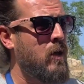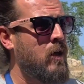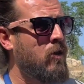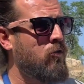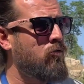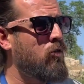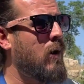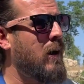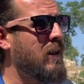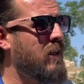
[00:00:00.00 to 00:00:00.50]

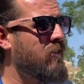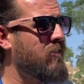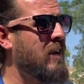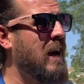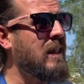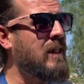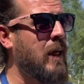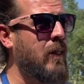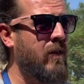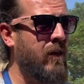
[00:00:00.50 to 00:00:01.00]
So
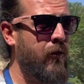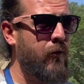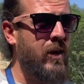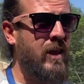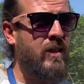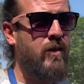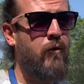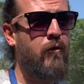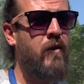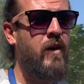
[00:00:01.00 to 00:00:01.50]
Alexander the Great
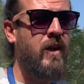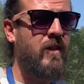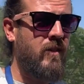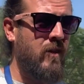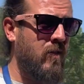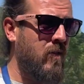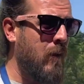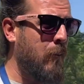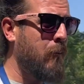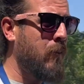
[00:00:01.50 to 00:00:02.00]

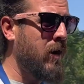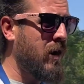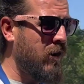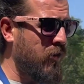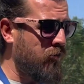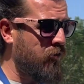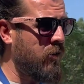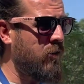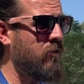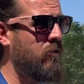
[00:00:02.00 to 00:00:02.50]
defeated the
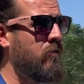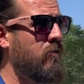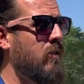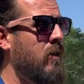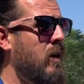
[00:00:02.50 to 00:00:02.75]
Persians,